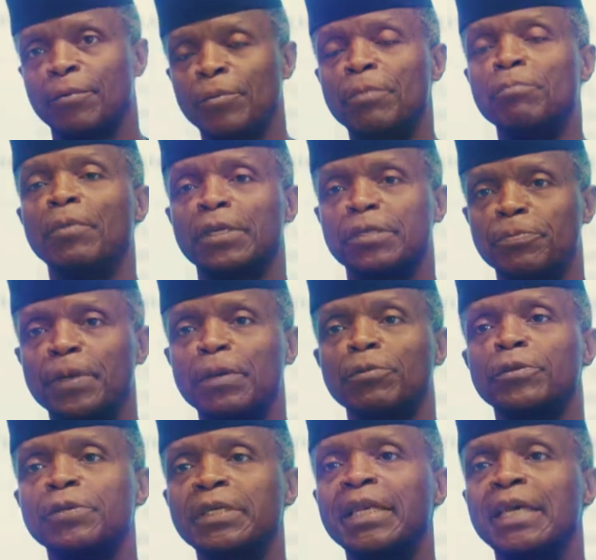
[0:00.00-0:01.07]
We must be
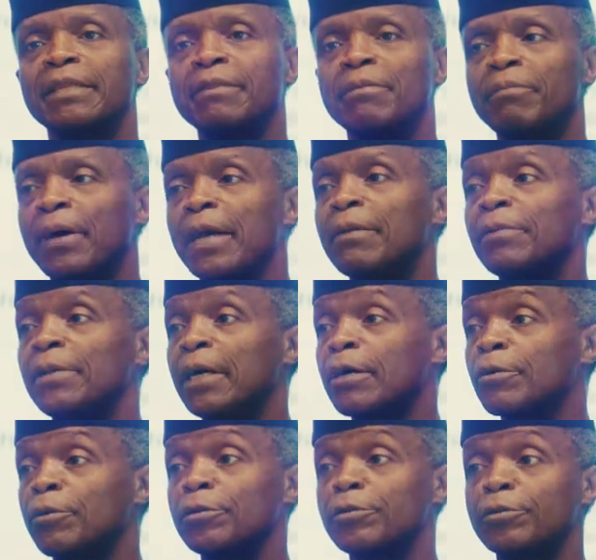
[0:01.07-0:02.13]
able to get the Bible
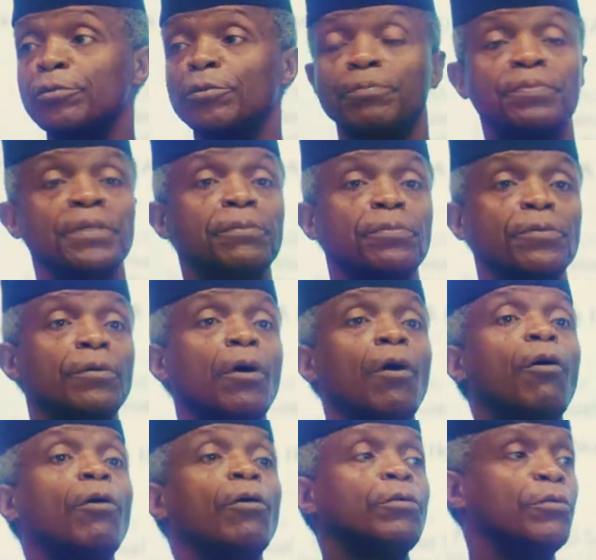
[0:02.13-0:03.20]
across to people
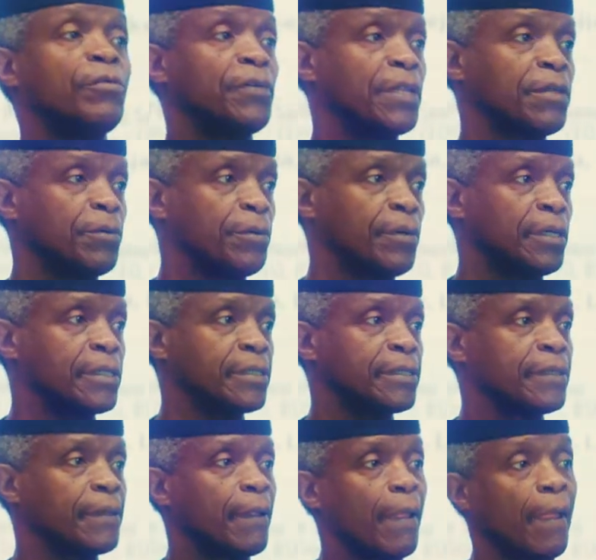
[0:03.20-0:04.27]
all over the world.
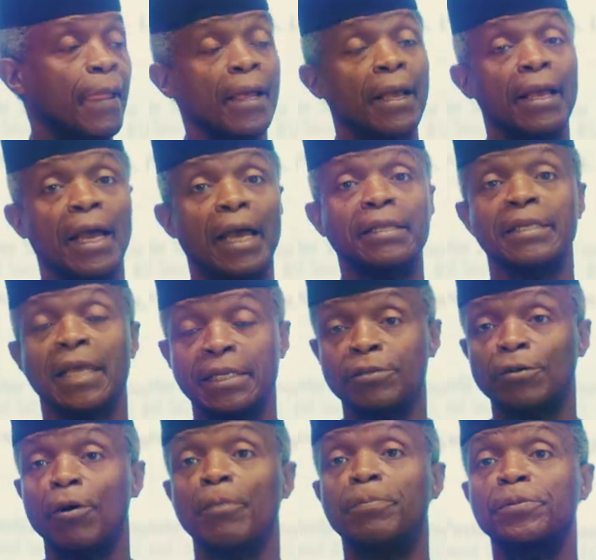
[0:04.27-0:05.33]
And
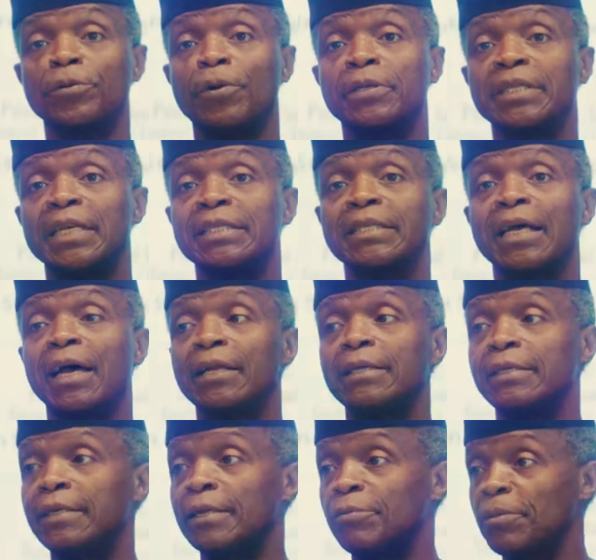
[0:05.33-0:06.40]
that's up to us
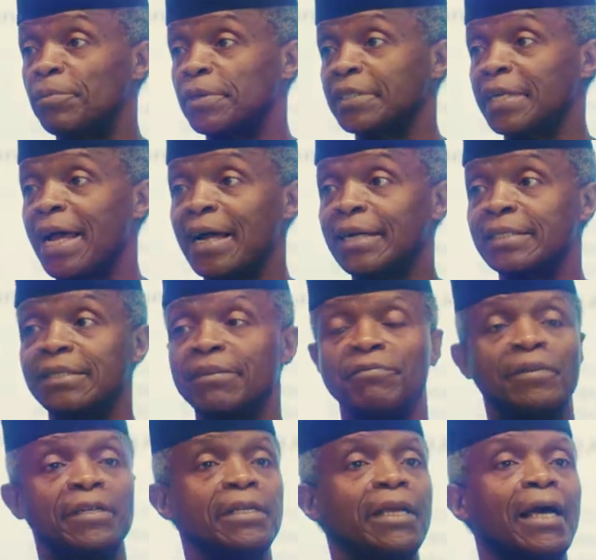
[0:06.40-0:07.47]
entirely. We must
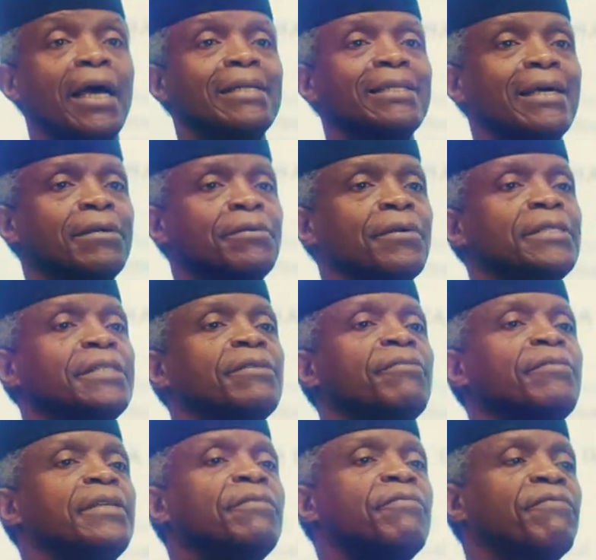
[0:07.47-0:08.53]
actively and
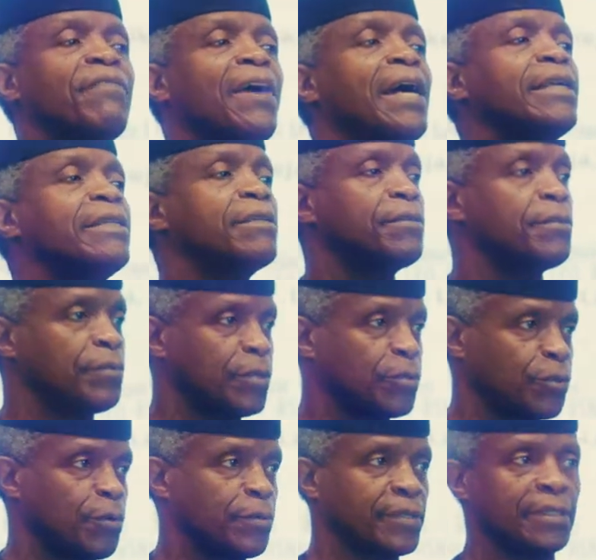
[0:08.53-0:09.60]
aggressively find the
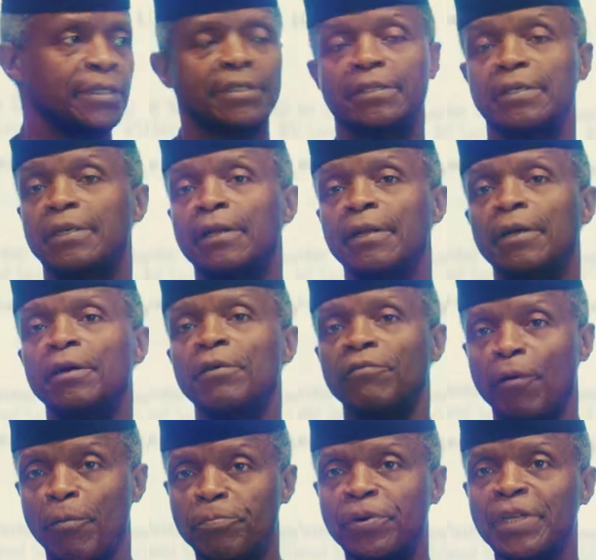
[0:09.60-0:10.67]
resources
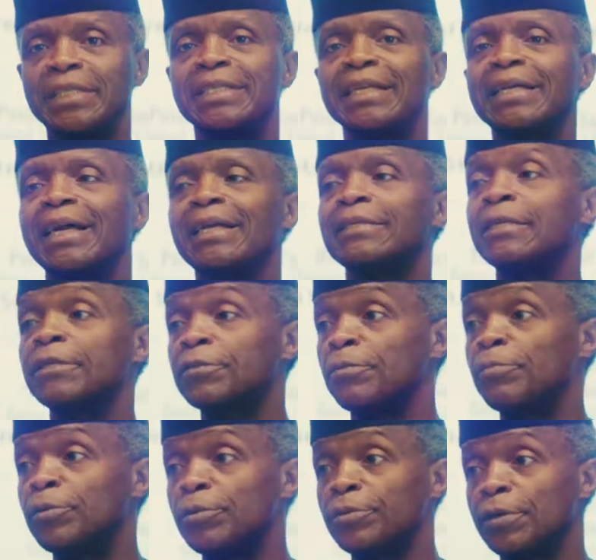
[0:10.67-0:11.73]
for printing and
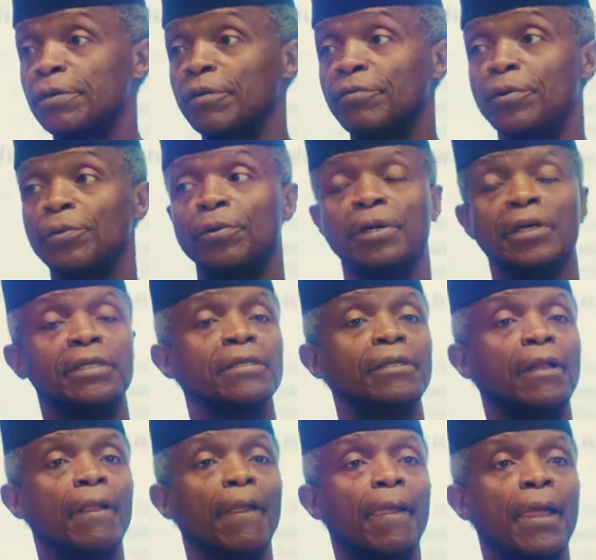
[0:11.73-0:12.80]
distribution of the word.
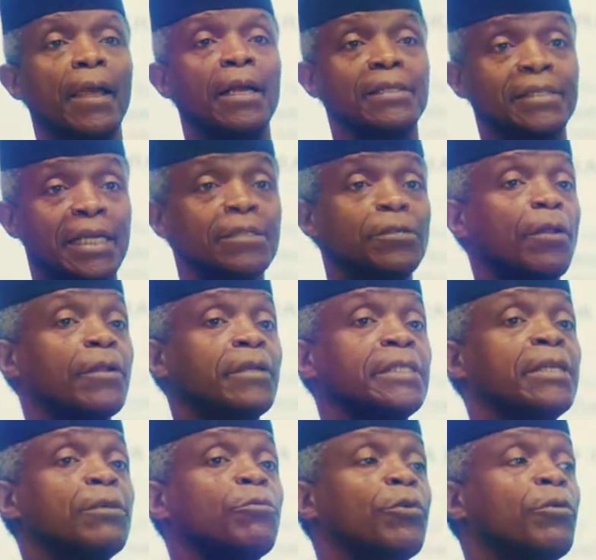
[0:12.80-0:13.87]

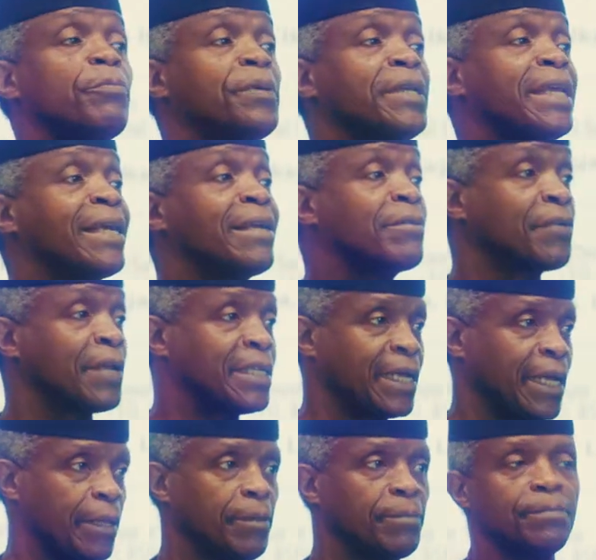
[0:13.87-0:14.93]
Technology will be a great
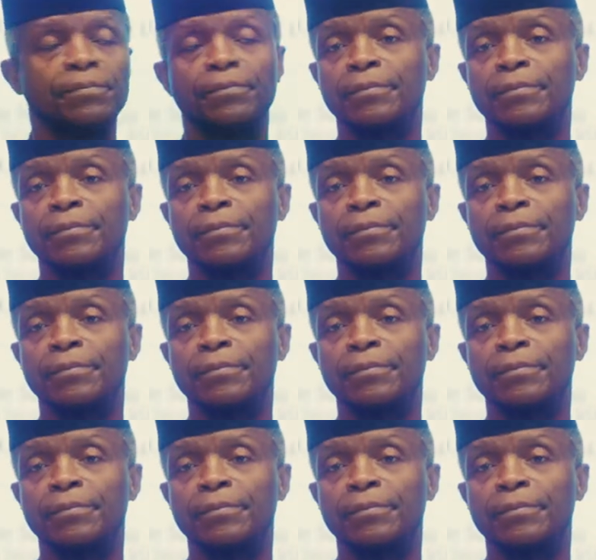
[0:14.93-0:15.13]
help.